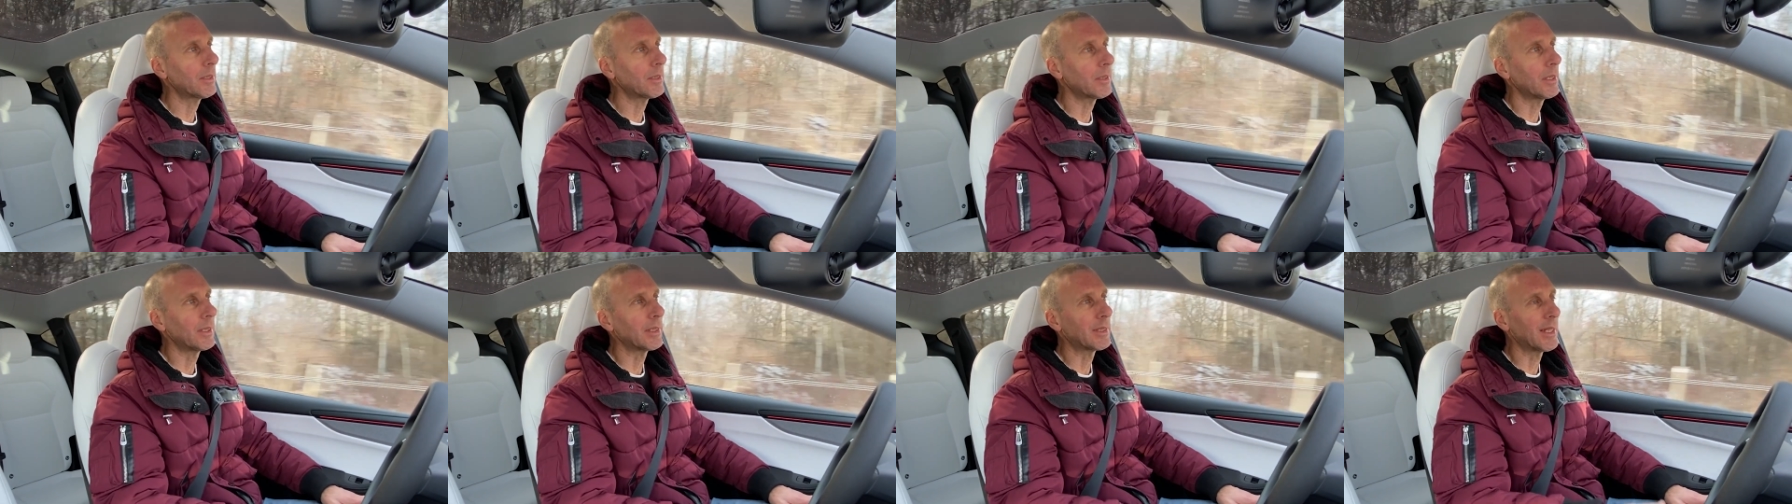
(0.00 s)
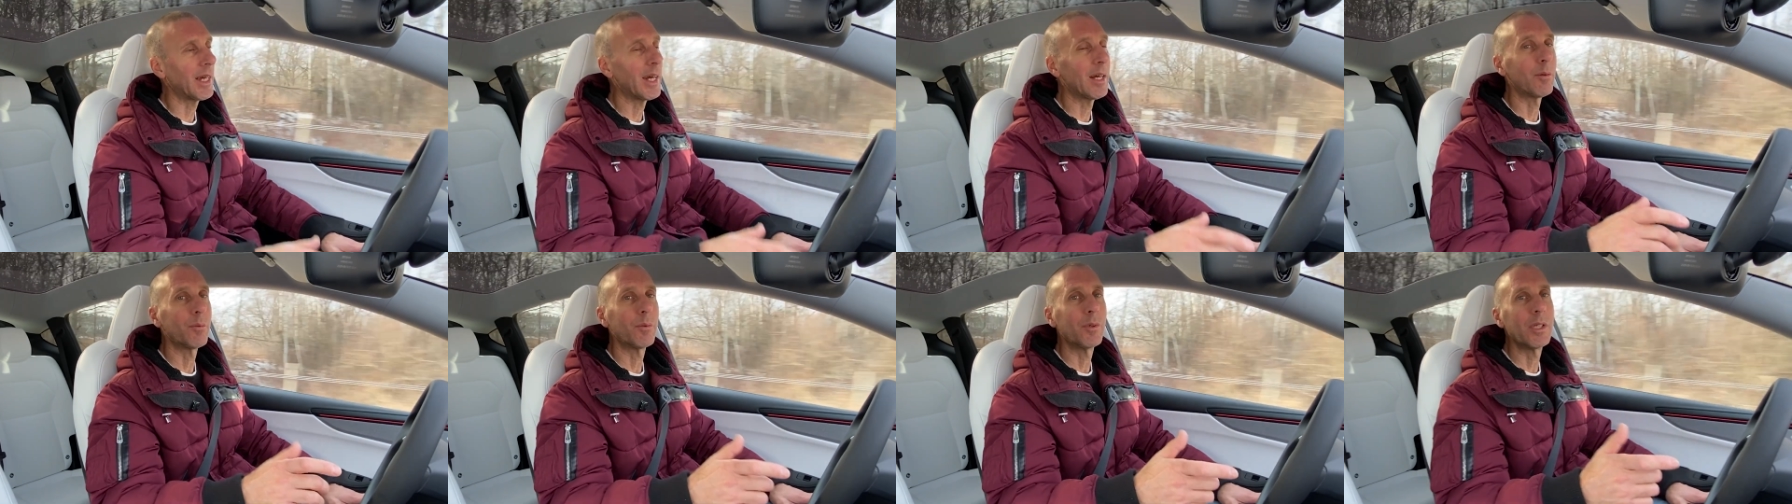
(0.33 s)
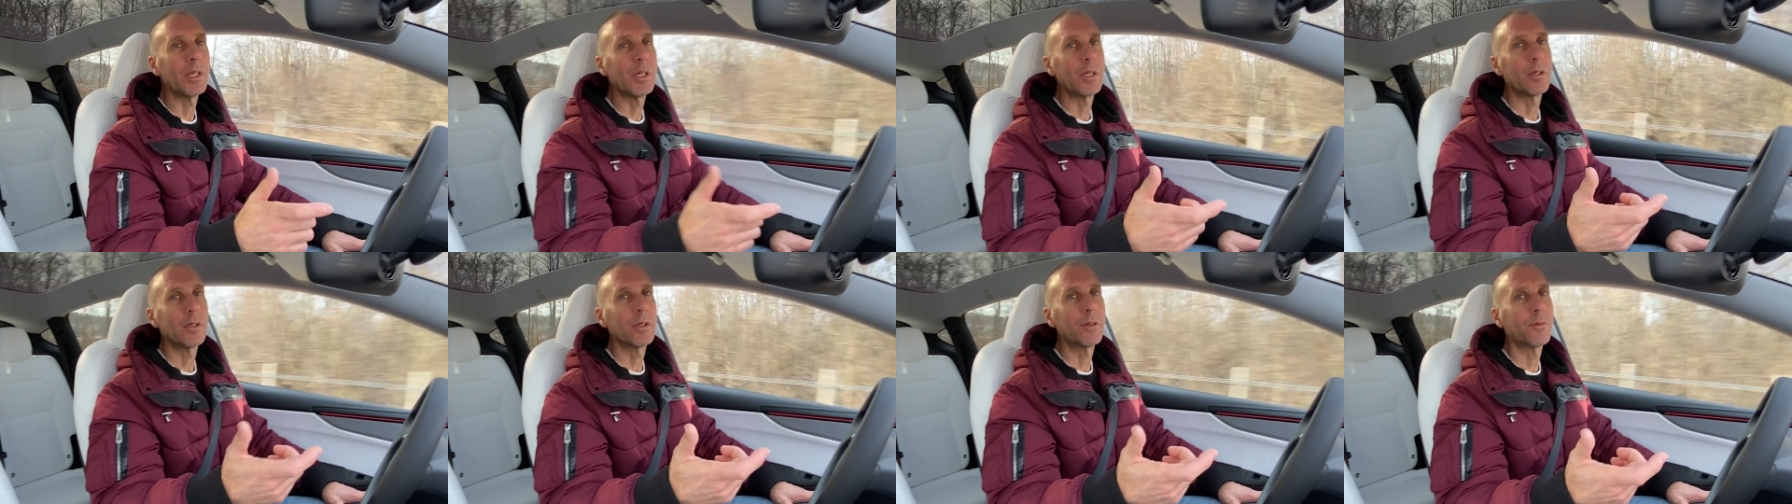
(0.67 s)
is that really
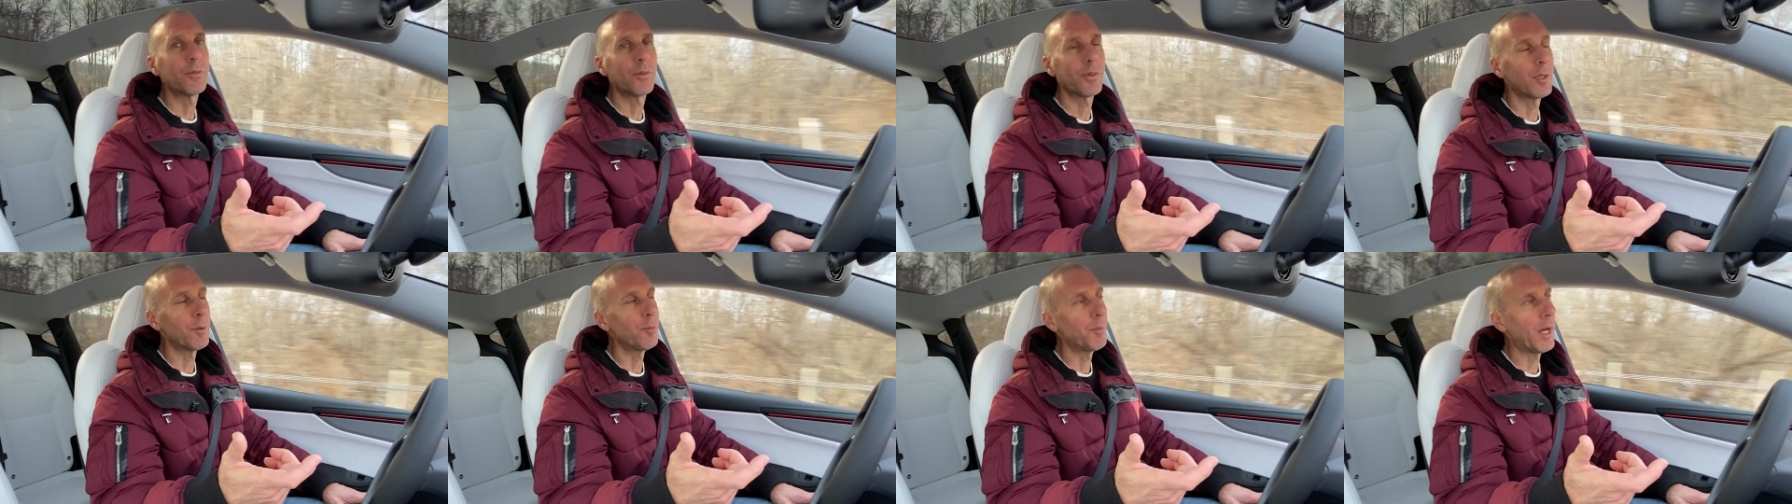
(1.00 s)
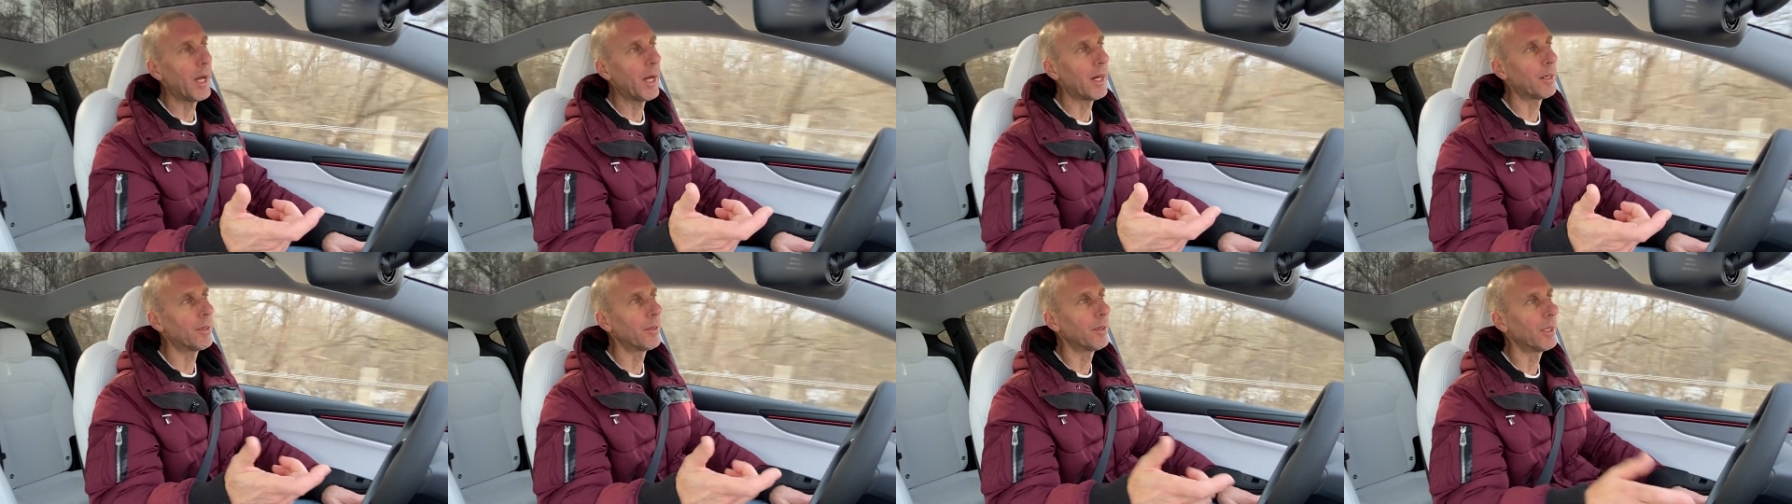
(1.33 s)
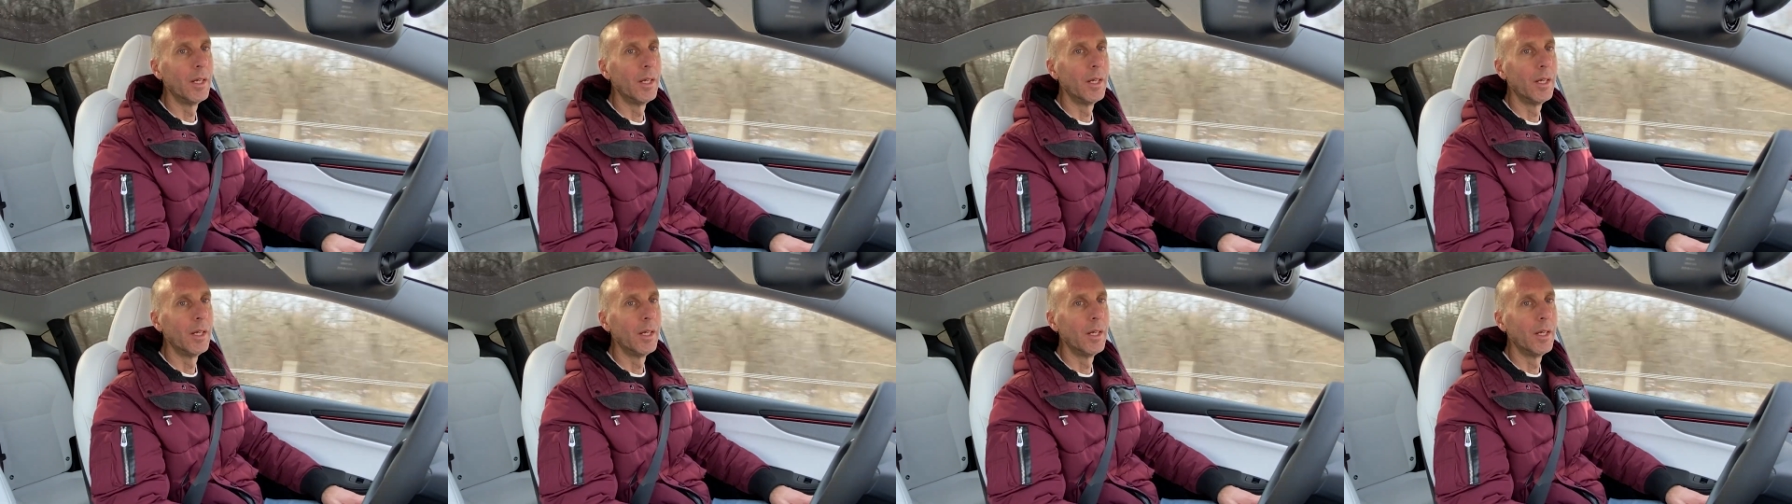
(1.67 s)
good for the battery?